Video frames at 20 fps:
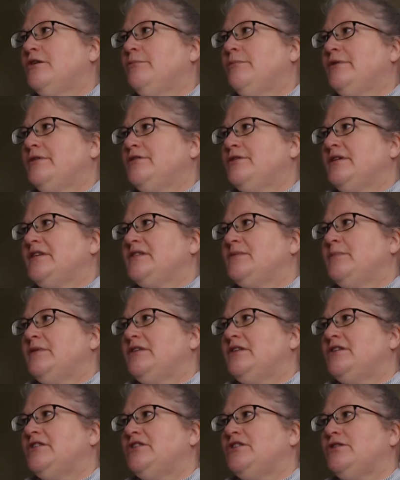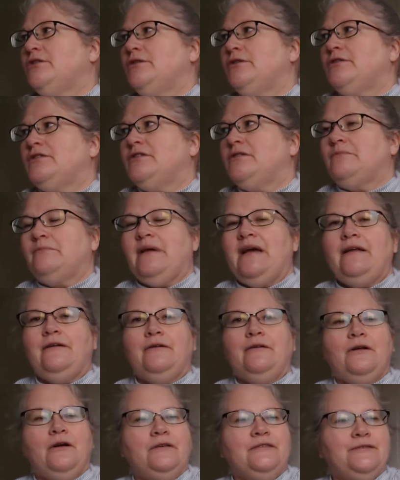dress, but this shirt
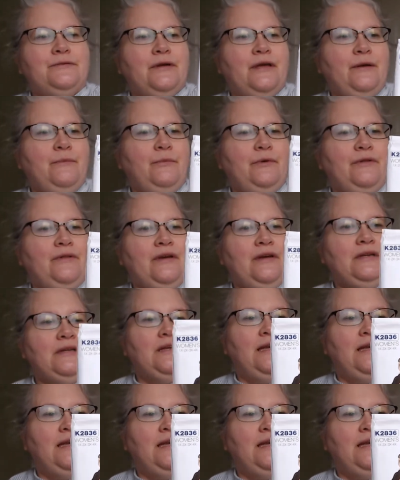pattern also came with it.